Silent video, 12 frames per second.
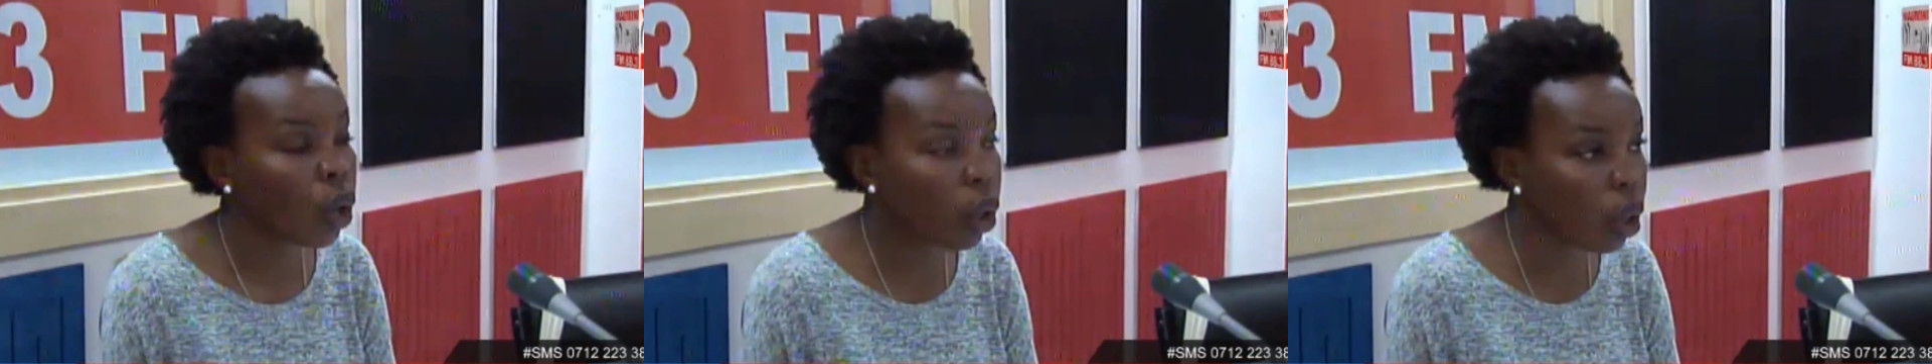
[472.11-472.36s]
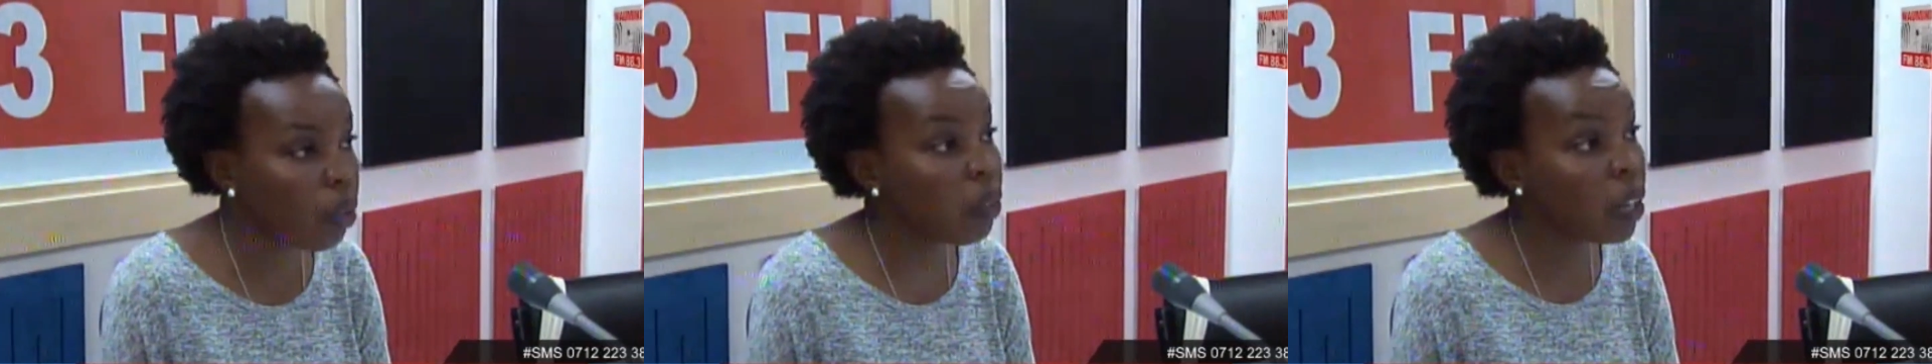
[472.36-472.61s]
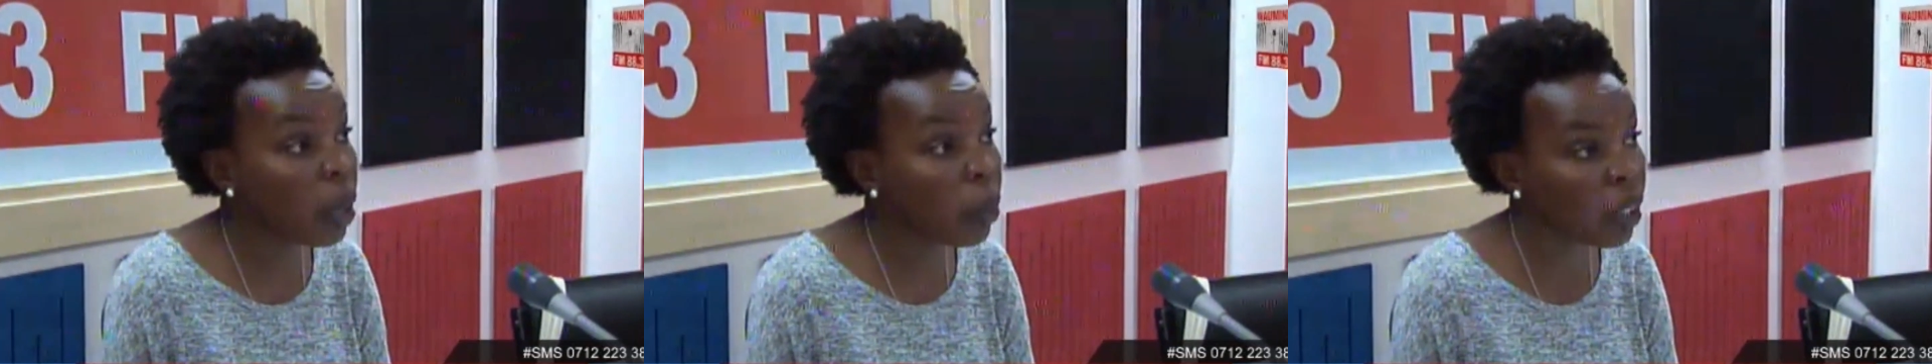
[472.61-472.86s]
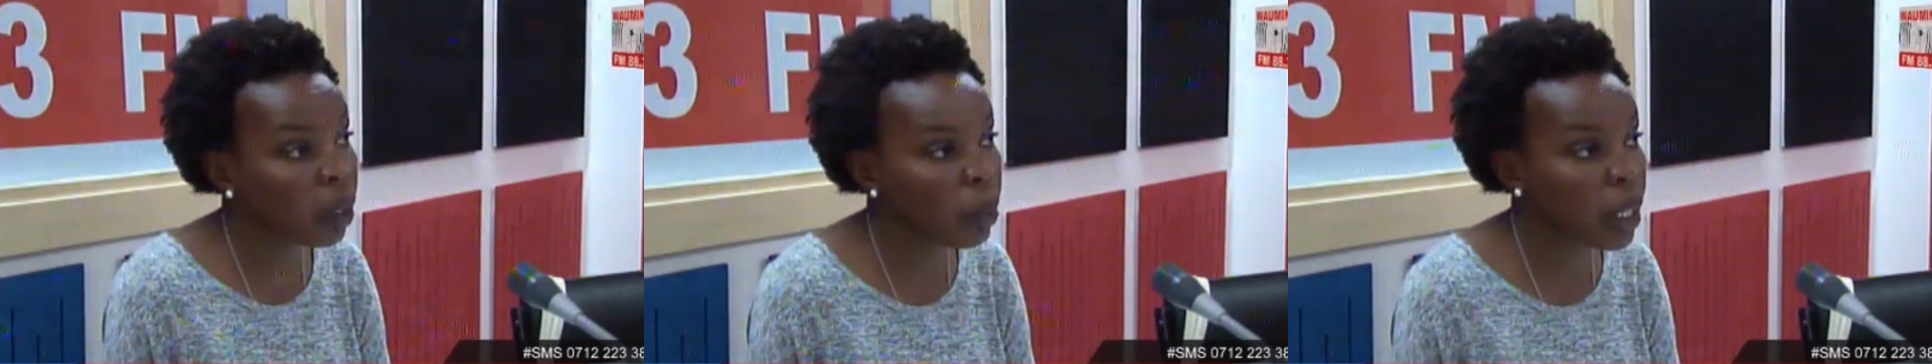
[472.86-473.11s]

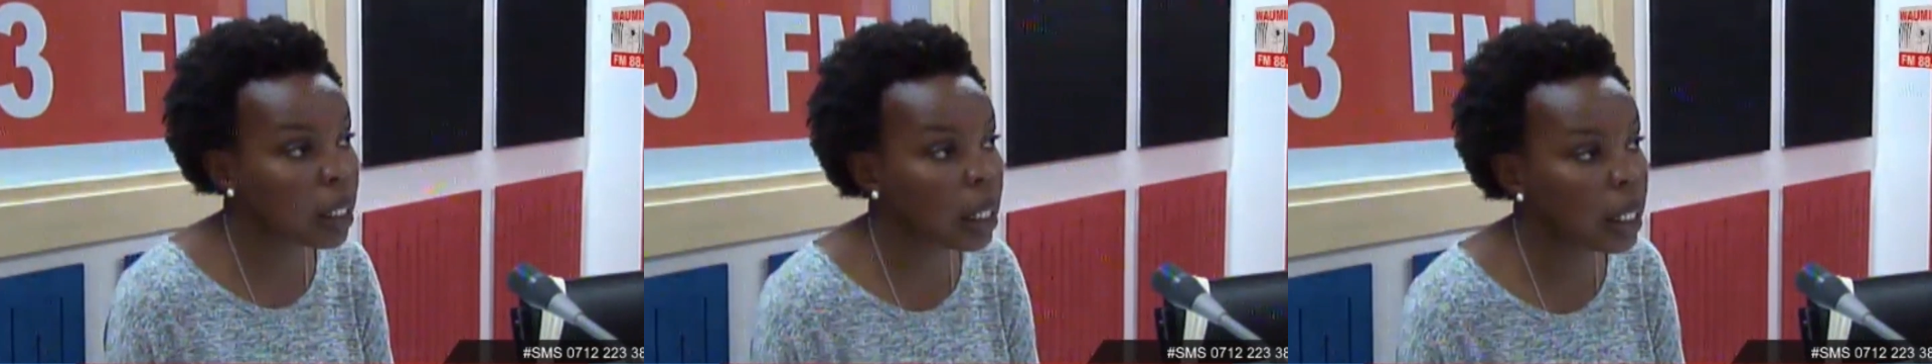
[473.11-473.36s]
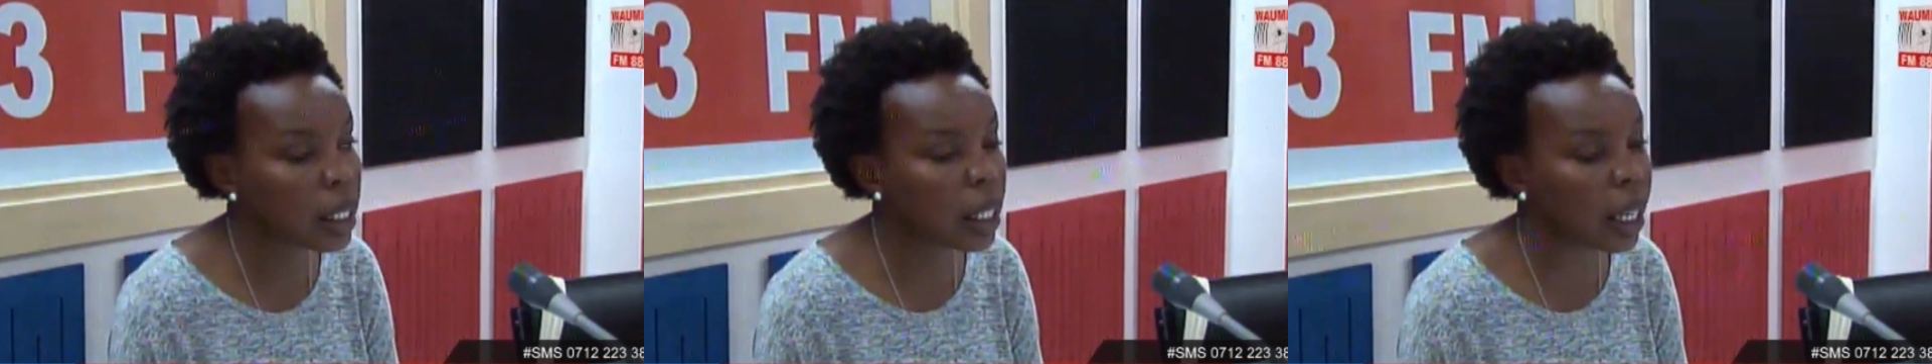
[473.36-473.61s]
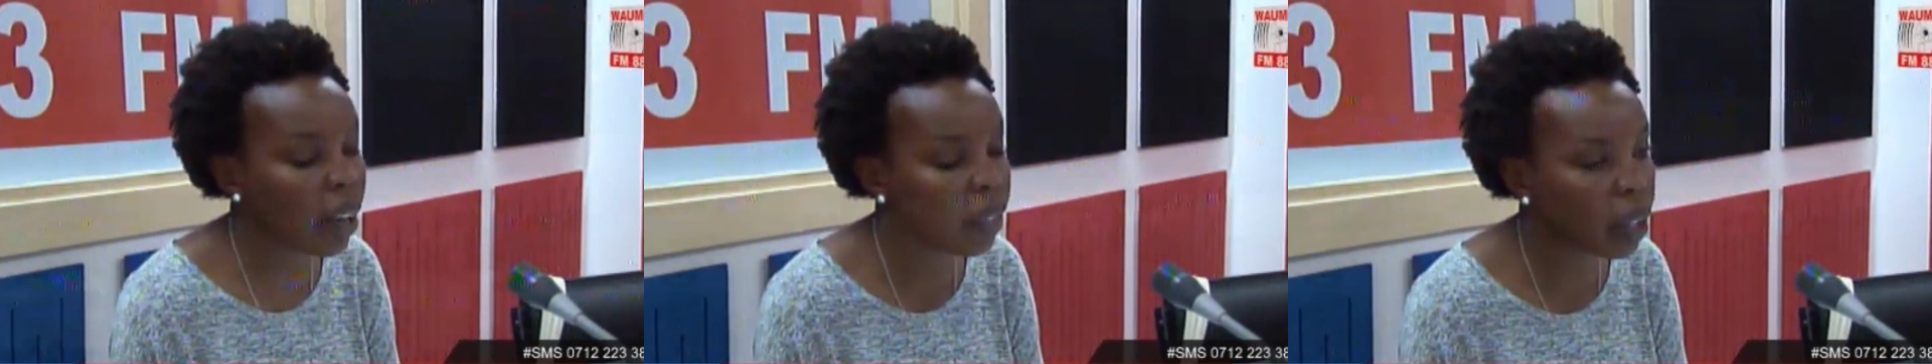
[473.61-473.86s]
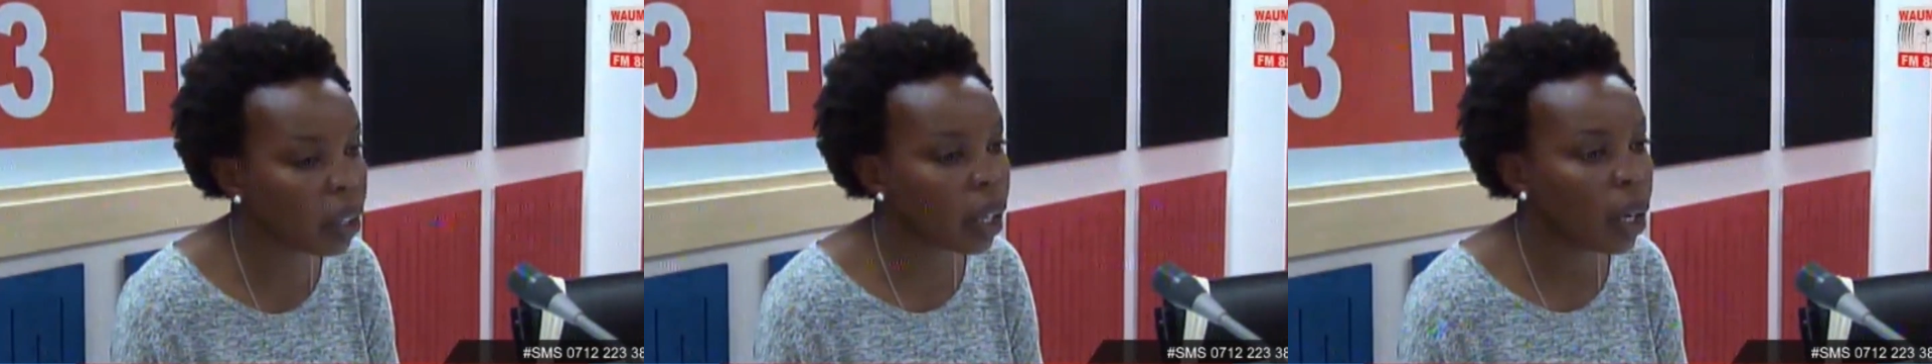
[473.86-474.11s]
confirm that the person is in
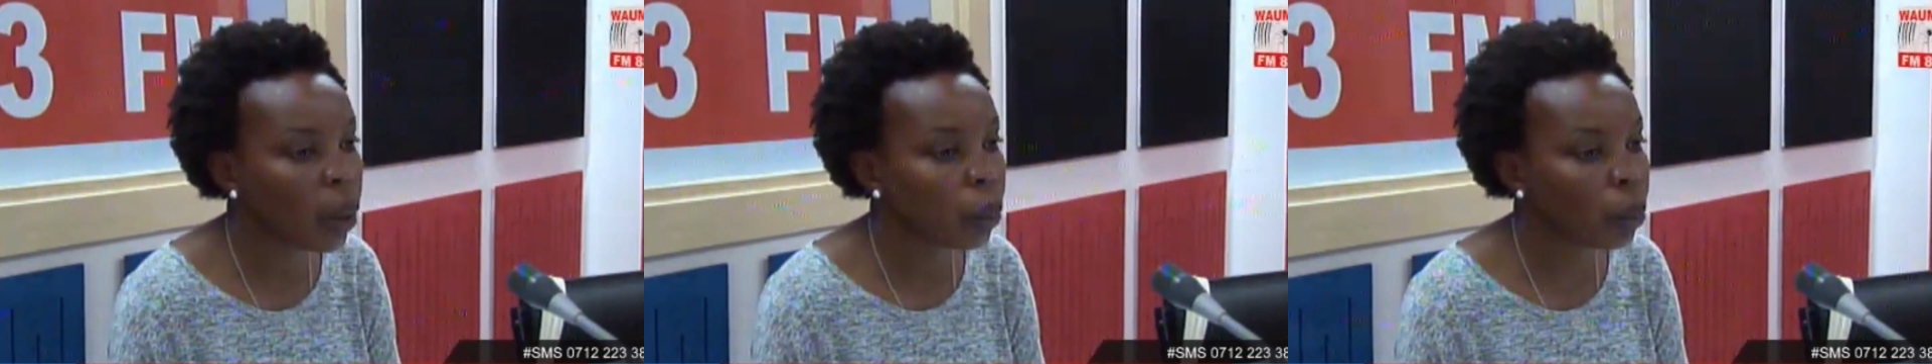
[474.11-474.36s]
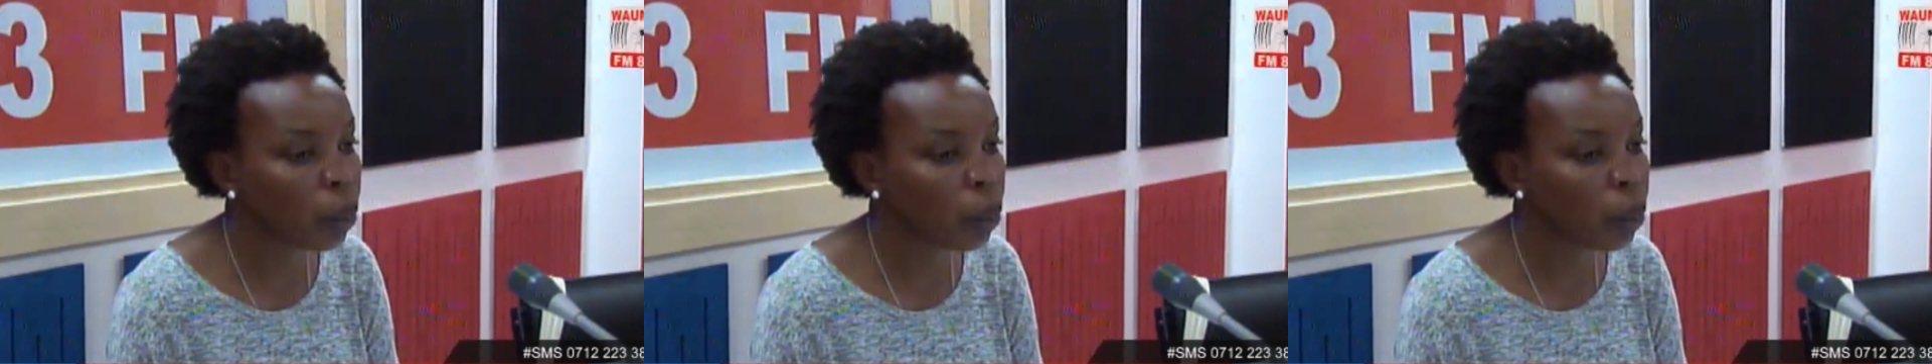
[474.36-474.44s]
heaven,